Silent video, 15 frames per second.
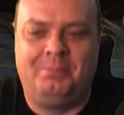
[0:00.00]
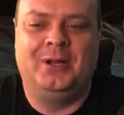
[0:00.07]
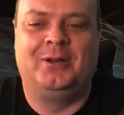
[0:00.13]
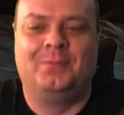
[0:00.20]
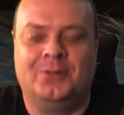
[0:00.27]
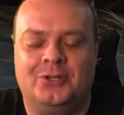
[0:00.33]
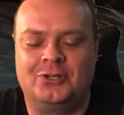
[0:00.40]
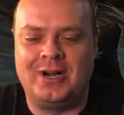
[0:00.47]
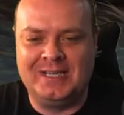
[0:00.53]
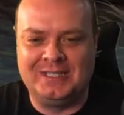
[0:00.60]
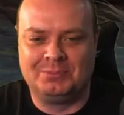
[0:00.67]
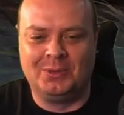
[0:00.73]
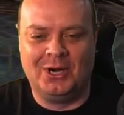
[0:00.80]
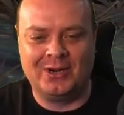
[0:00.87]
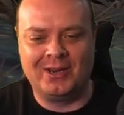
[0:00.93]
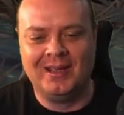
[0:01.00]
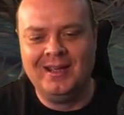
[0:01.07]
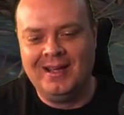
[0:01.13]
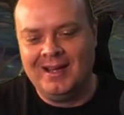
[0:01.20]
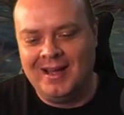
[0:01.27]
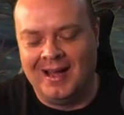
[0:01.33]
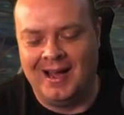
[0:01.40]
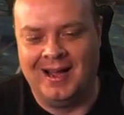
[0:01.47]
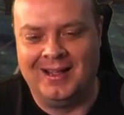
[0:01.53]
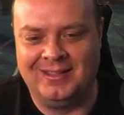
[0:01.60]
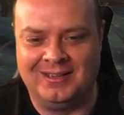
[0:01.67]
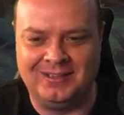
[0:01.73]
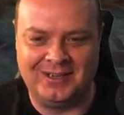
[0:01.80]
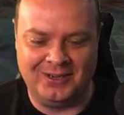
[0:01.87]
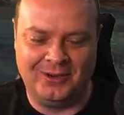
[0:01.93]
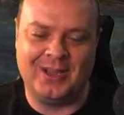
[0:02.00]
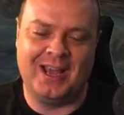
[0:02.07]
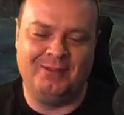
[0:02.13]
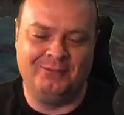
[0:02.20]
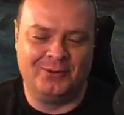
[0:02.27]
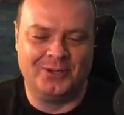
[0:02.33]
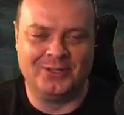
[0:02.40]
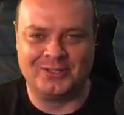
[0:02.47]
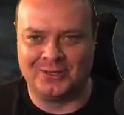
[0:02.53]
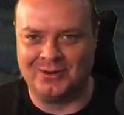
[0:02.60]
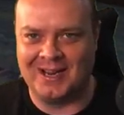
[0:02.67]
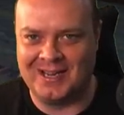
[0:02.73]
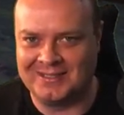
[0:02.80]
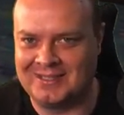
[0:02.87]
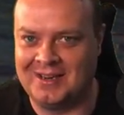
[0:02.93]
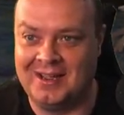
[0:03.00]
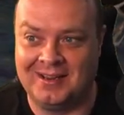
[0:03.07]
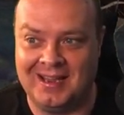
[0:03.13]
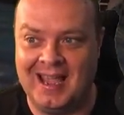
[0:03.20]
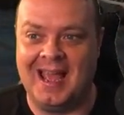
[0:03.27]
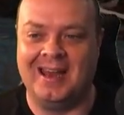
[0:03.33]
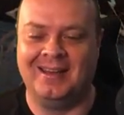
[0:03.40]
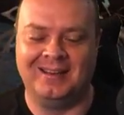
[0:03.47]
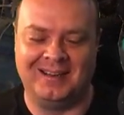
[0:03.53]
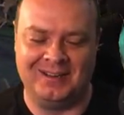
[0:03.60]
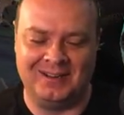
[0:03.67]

want to pick up the Transmog, uh, you can run Torghast again,